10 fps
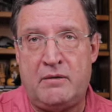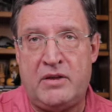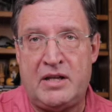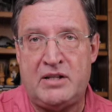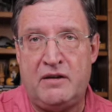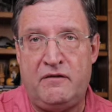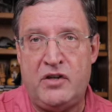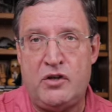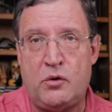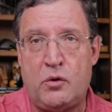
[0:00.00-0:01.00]
things
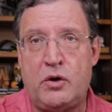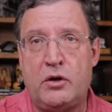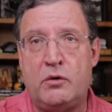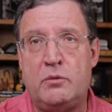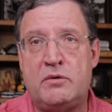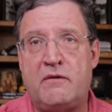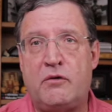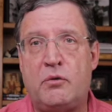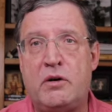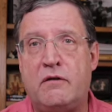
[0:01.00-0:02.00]
individually or in groups of
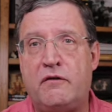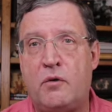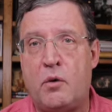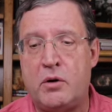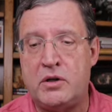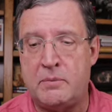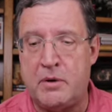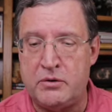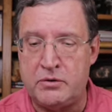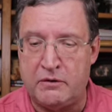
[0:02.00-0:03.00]
3 or 4 as
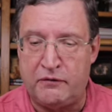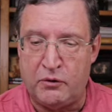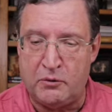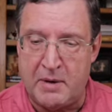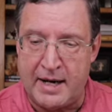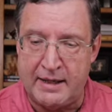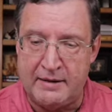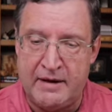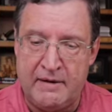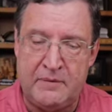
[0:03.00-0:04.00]
opposed to a full band.